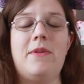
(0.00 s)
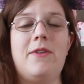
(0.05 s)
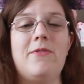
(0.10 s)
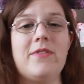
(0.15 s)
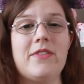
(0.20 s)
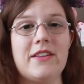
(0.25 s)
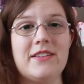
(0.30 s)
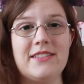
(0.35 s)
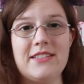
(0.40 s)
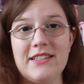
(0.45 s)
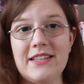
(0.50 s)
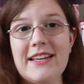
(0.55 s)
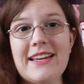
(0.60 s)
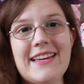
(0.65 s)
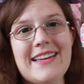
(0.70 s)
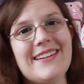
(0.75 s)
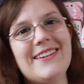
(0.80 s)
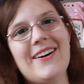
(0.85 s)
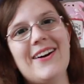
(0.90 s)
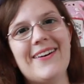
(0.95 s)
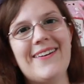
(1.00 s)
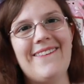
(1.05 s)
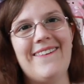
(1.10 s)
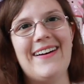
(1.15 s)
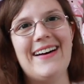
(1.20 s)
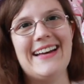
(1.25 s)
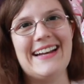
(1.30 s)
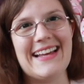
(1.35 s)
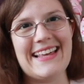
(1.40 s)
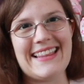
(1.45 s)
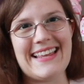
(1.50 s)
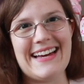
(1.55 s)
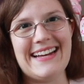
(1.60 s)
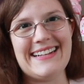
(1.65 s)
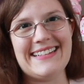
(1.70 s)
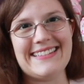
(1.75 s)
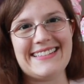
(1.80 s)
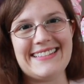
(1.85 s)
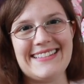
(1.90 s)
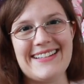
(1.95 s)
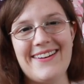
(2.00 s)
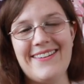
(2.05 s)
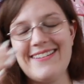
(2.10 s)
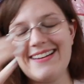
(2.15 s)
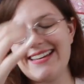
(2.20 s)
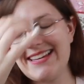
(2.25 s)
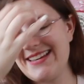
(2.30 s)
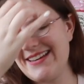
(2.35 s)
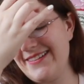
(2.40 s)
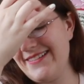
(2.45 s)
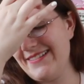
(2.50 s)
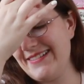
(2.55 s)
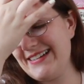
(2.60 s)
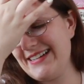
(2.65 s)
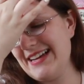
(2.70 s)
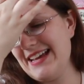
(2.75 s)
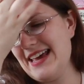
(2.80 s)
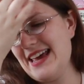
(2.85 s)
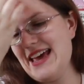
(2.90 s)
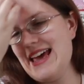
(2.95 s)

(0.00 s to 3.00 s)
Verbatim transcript: out with a Slinky Dog one that is so cute